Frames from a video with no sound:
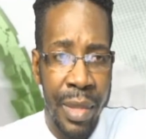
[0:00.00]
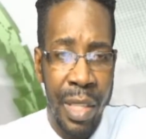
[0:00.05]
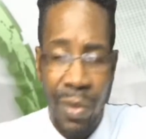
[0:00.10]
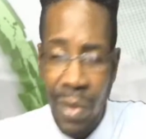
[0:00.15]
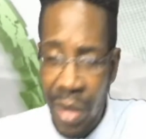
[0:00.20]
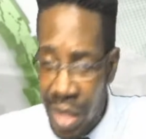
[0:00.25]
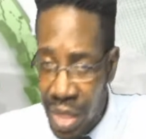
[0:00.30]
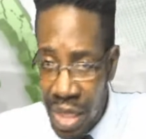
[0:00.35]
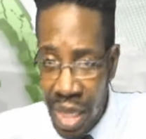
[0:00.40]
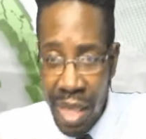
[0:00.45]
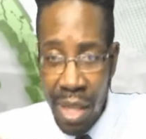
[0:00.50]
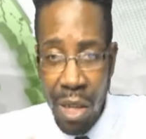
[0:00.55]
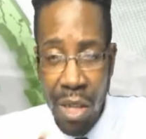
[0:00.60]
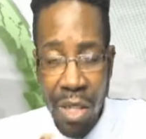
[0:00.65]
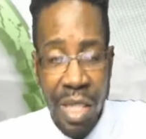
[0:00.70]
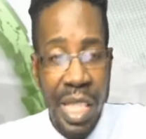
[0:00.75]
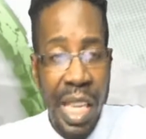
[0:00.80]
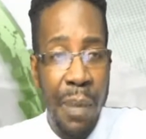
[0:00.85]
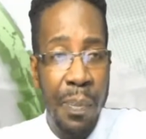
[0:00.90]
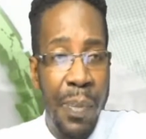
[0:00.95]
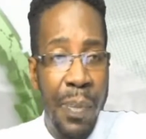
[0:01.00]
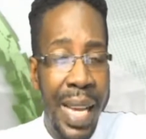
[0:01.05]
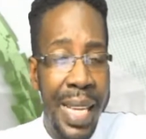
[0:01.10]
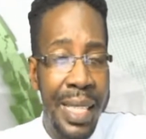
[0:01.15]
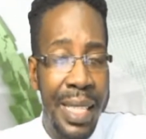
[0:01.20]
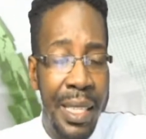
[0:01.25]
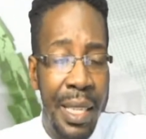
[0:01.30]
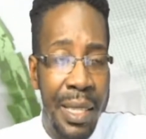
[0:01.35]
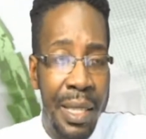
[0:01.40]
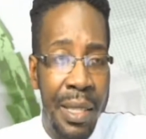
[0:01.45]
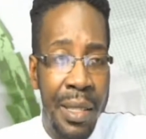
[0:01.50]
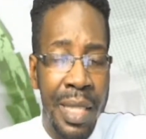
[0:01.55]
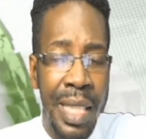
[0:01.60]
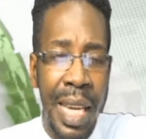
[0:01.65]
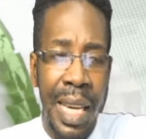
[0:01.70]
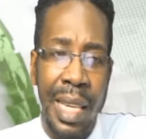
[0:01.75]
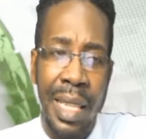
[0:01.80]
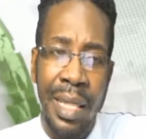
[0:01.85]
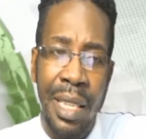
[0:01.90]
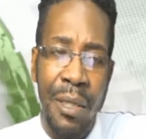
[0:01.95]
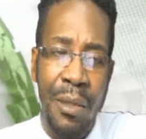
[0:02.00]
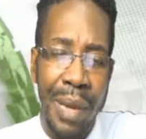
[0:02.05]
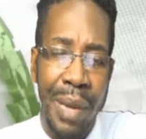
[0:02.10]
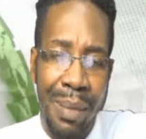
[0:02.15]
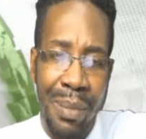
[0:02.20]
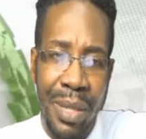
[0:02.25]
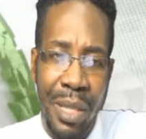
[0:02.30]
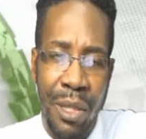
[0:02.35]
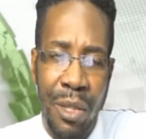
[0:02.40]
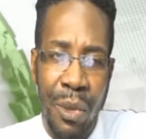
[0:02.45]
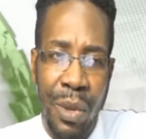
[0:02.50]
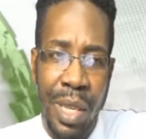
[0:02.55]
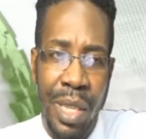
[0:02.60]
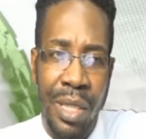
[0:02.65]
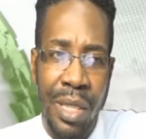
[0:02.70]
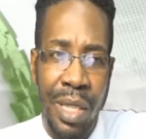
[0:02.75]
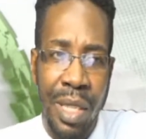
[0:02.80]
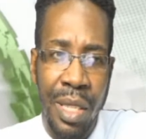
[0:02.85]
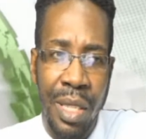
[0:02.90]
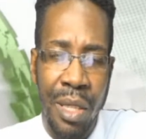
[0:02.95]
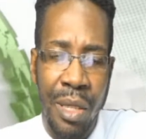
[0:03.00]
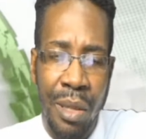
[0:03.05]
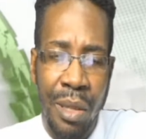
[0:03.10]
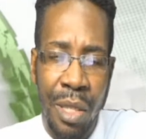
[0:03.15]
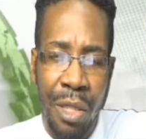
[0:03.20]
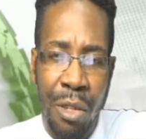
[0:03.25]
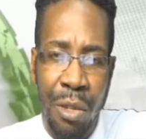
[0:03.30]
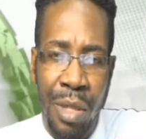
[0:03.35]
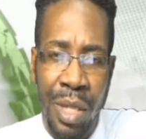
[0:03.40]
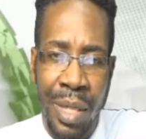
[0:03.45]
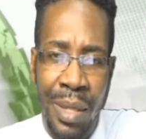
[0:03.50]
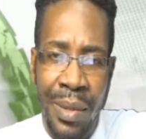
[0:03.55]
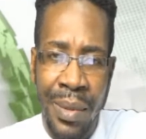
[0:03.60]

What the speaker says: We still don't see a plan to tackle the crime situation in the country.